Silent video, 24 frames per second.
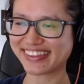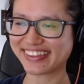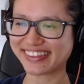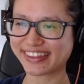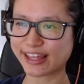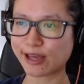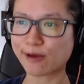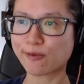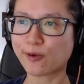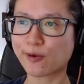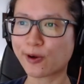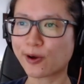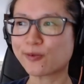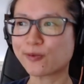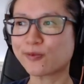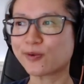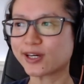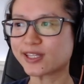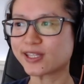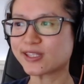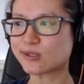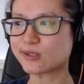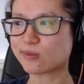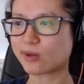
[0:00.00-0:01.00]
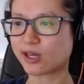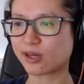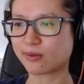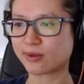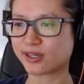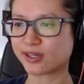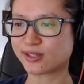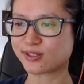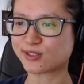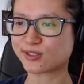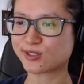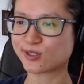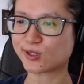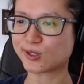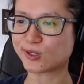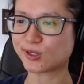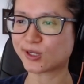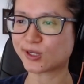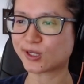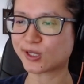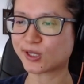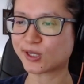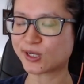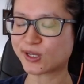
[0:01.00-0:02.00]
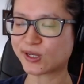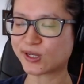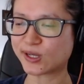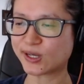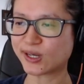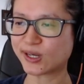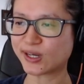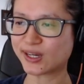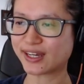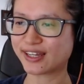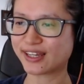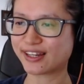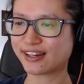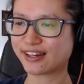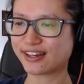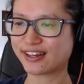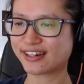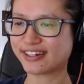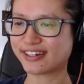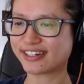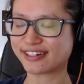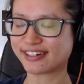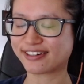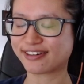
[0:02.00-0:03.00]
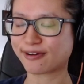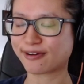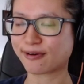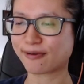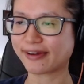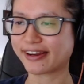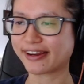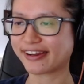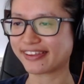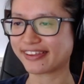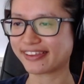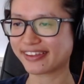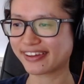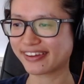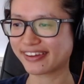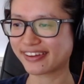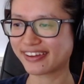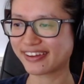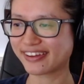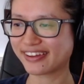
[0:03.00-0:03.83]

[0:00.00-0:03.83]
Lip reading: they were once babies who didn't know anything.